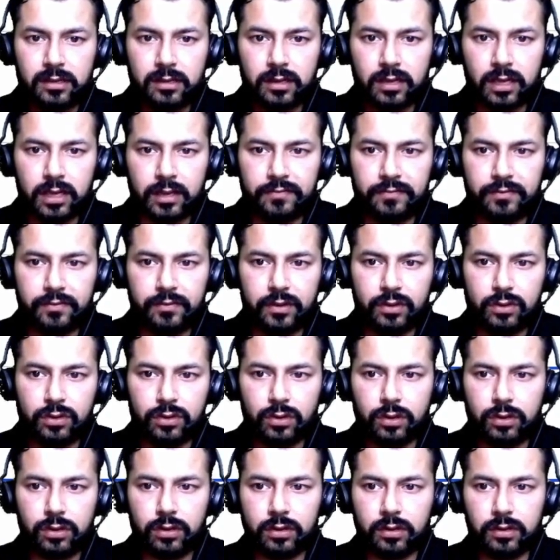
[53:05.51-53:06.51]
If you,
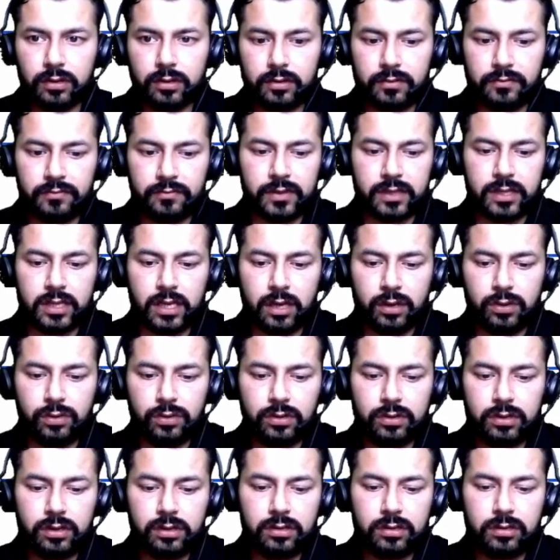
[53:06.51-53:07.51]
without
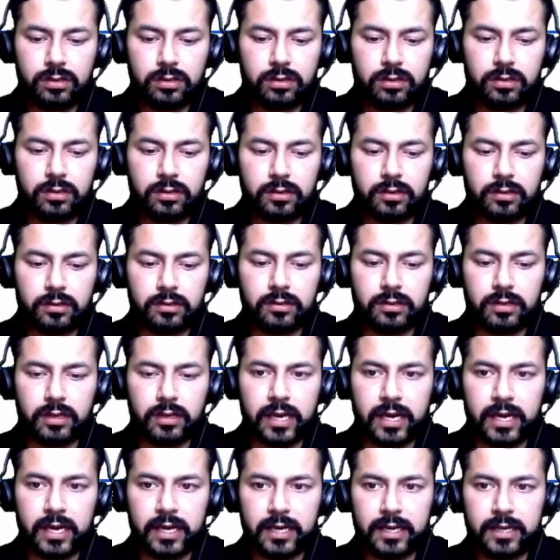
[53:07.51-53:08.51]

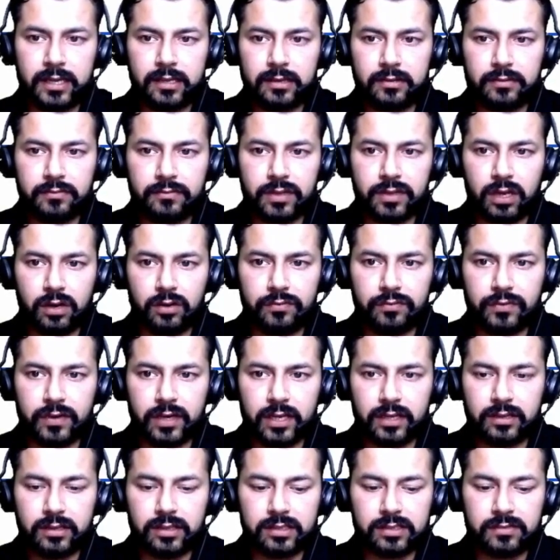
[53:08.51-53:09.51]
without
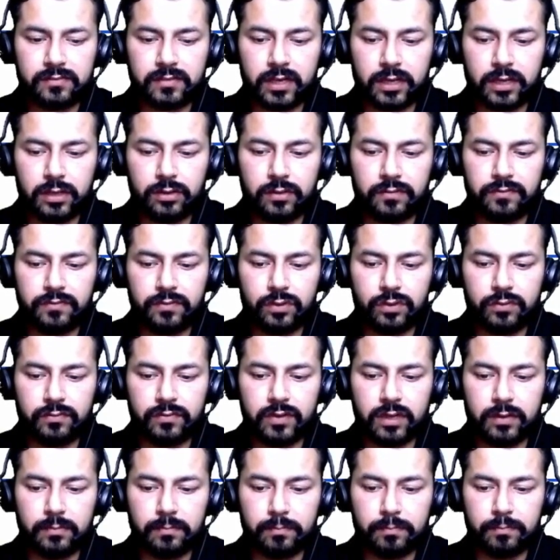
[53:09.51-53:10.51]
filling this value, if you
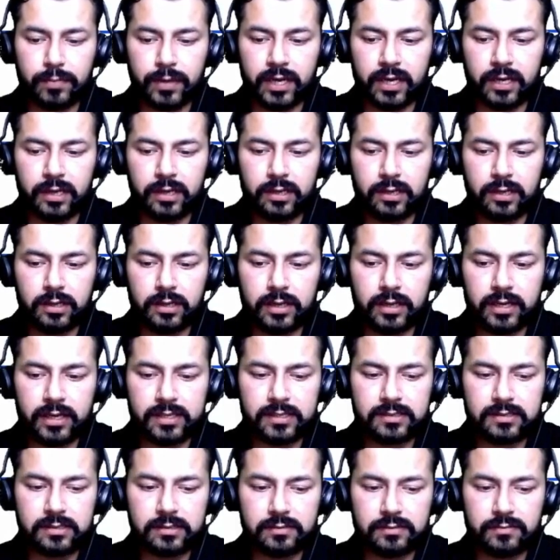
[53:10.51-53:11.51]
will print
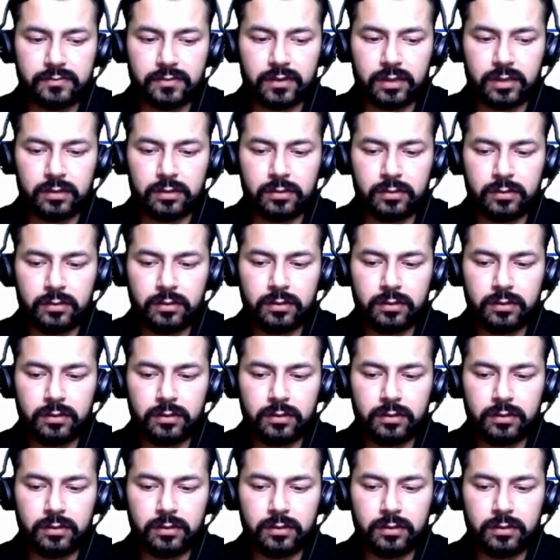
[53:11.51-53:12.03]
S1